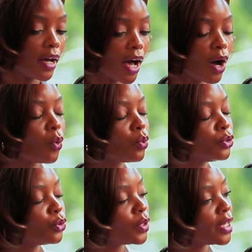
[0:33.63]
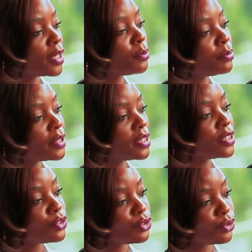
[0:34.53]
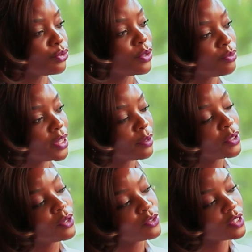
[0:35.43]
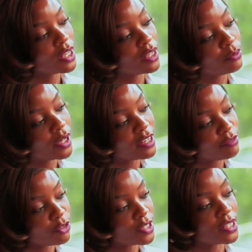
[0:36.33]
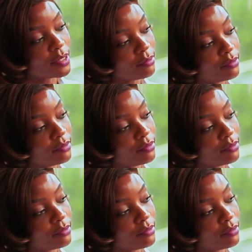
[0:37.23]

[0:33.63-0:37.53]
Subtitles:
How do we help these children with that? Because you said we can't force them.